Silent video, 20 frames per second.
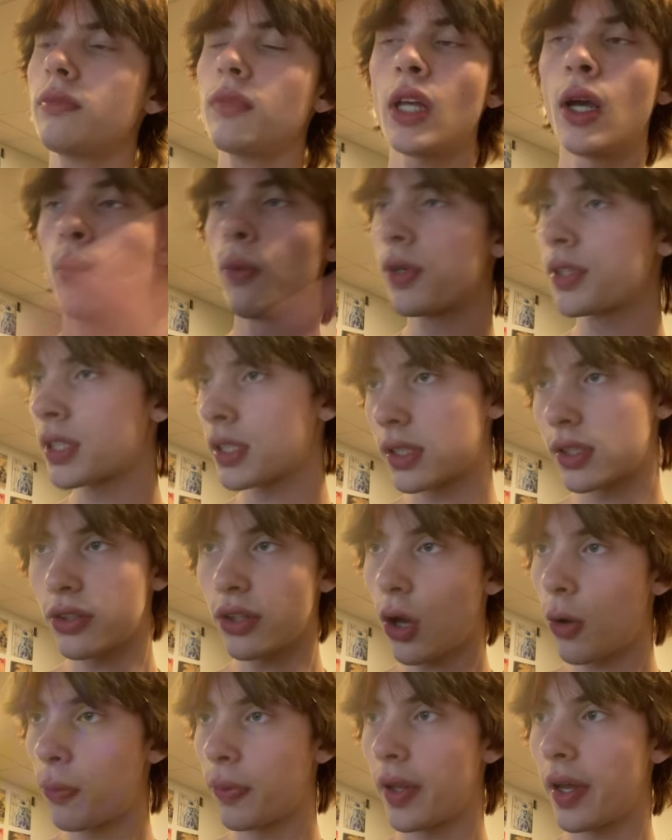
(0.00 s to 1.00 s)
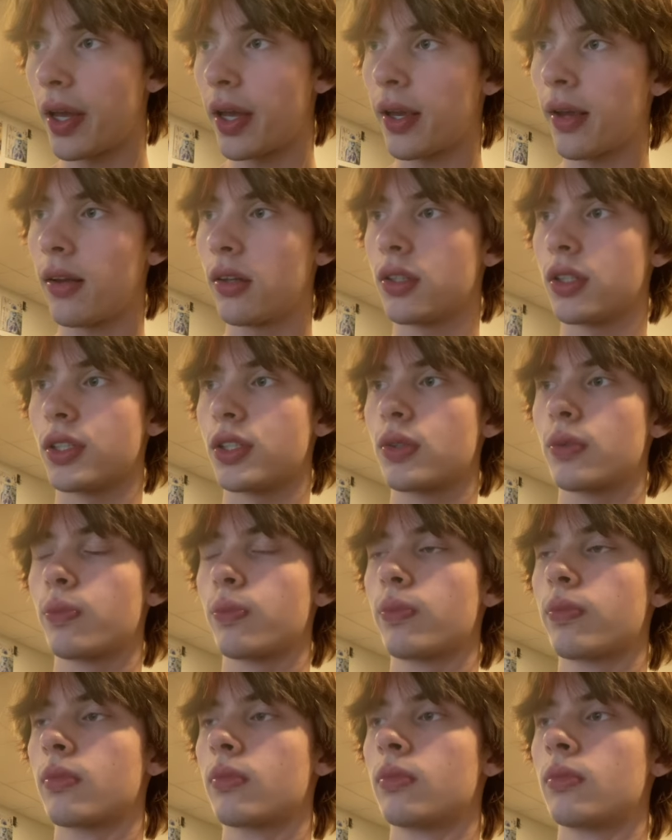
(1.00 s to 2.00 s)
It wasn't slow playing, just
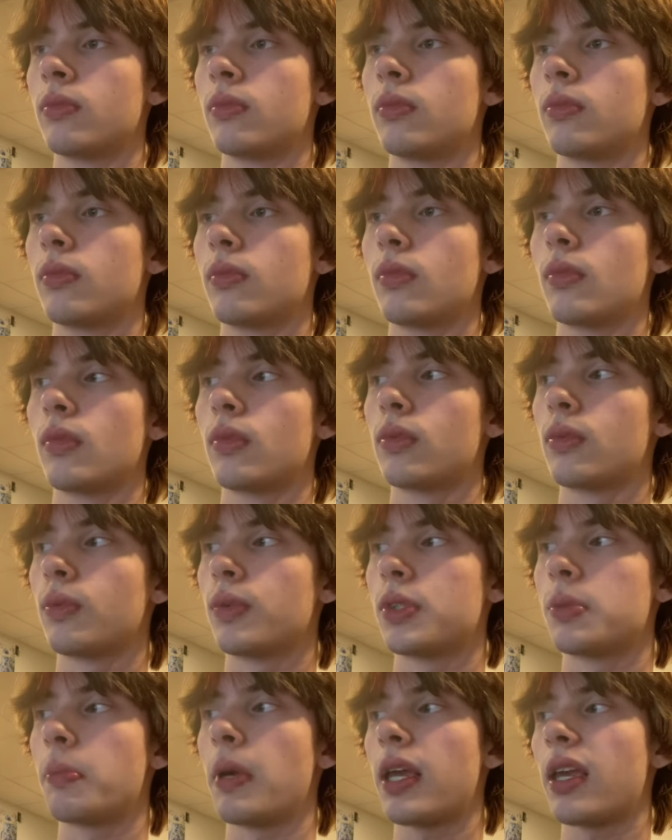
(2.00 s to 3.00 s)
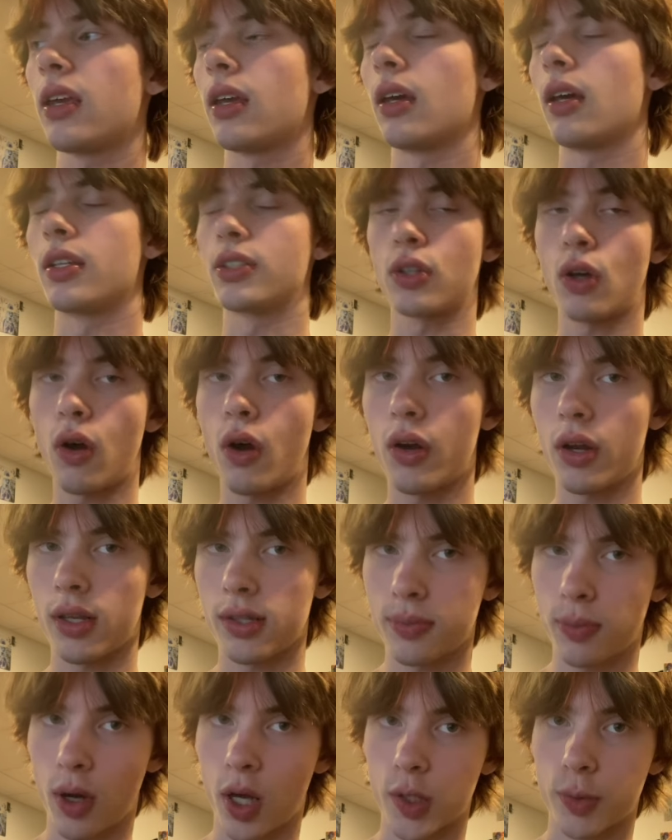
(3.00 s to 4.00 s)
was making it as hard as
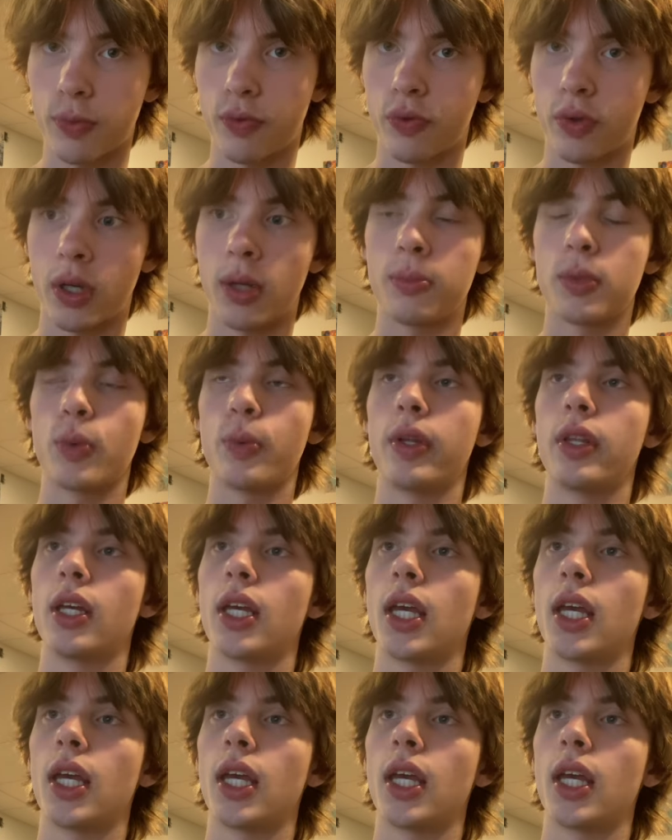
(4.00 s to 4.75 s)
possible for him to win the